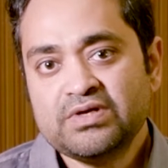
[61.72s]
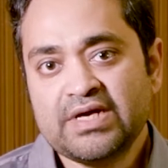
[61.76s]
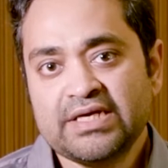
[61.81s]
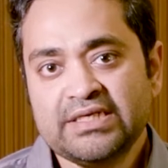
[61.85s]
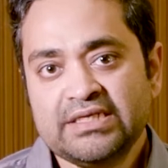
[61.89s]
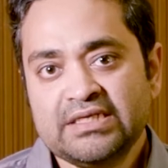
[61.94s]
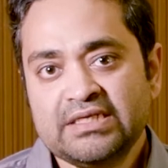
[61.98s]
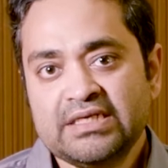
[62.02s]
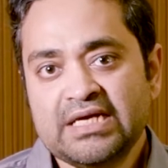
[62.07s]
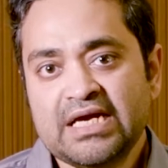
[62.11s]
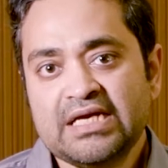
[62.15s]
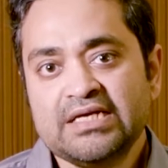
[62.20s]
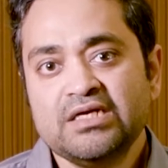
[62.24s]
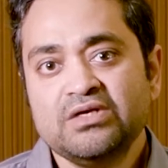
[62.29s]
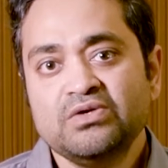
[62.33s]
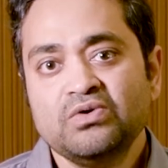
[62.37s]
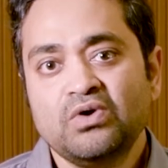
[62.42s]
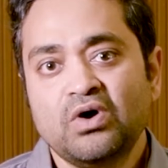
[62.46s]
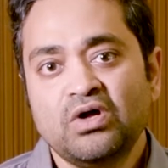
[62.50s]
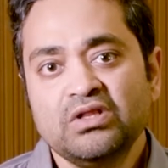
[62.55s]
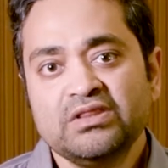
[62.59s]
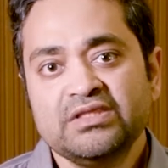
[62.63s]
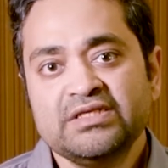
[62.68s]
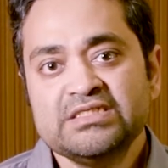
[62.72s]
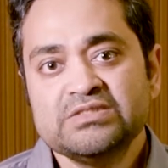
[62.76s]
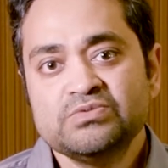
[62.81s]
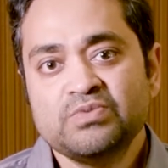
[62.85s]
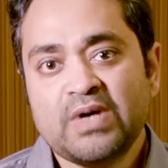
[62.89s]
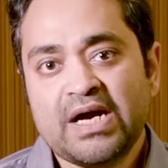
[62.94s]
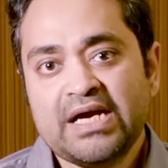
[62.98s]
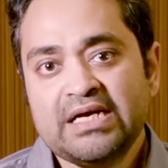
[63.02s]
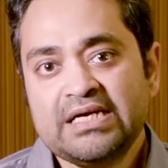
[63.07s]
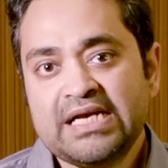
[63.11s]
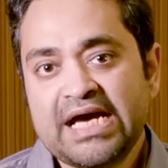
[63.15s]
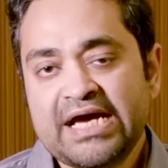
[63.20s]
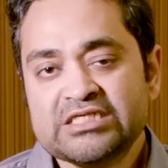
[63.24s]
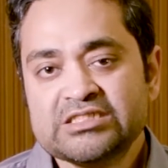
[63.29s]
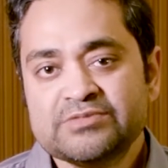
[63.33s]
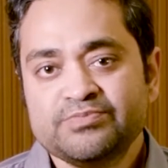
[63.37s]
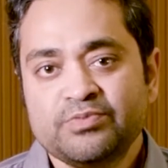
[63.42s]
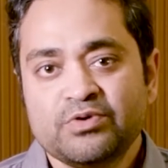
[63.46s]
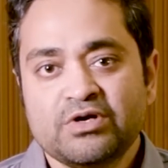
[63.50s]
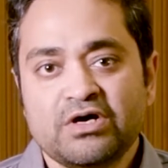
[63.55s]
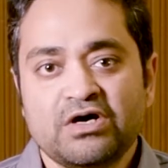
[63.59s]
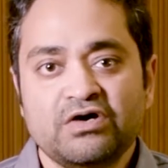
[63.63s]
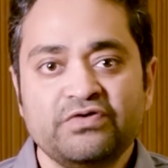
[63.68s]
try and get into all these wide
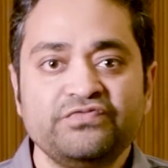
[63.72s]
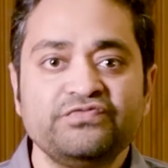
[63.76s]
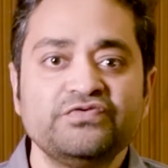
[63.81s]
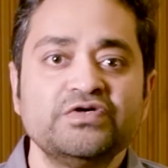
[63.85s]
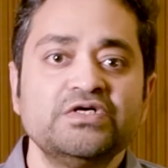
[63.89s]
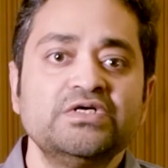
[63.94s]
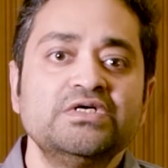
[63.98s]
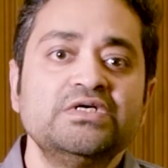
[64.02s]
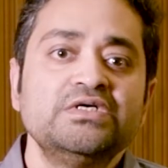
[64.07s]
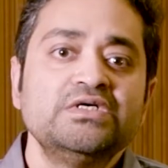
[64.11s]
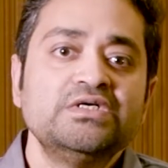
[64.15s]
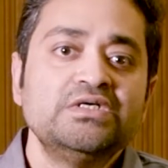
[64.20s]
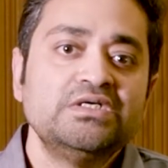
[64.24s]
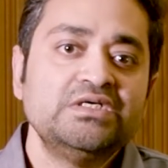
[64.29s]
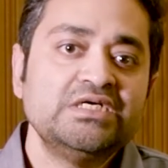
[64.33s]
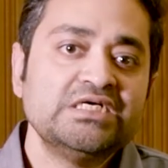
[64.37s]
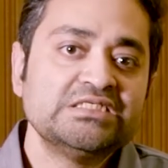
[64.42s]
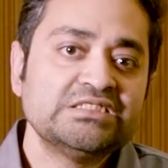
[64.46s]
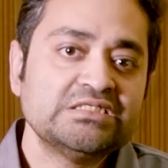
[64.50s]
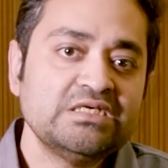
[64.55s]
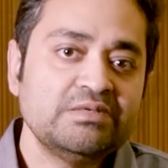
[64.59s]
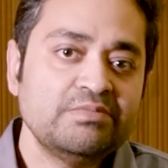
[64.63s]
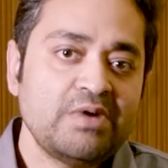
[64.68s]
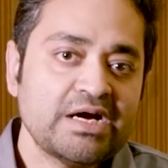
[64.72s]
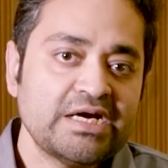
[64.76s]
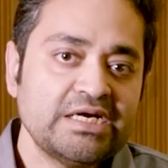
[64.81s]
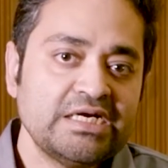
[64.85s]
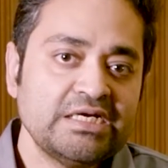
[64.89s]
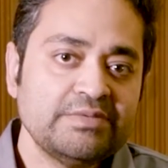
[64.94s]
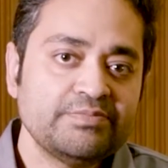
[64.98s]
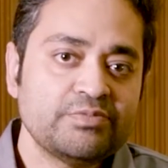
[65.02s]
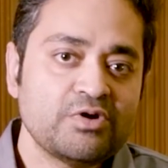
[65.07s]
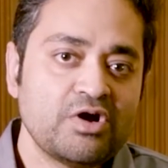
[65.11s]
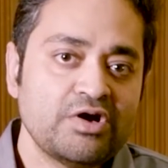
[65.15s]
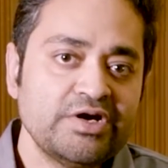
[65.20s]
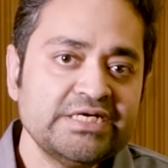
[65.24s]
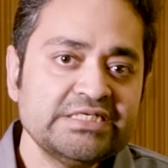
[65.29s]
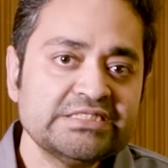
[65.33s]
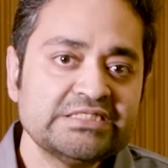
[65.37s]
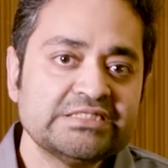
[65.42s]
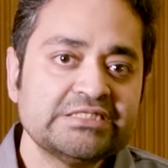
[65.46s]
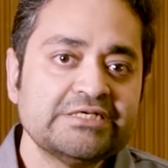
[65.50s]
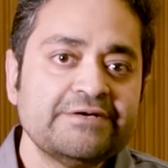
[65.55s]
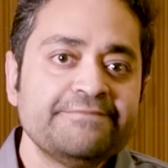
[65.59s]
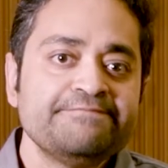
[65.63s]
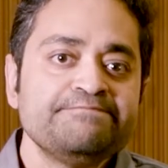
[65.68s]
diaspora of digital marketing
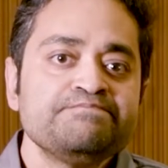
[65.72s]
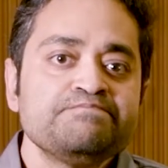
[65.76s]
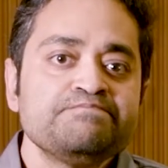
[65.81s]
products.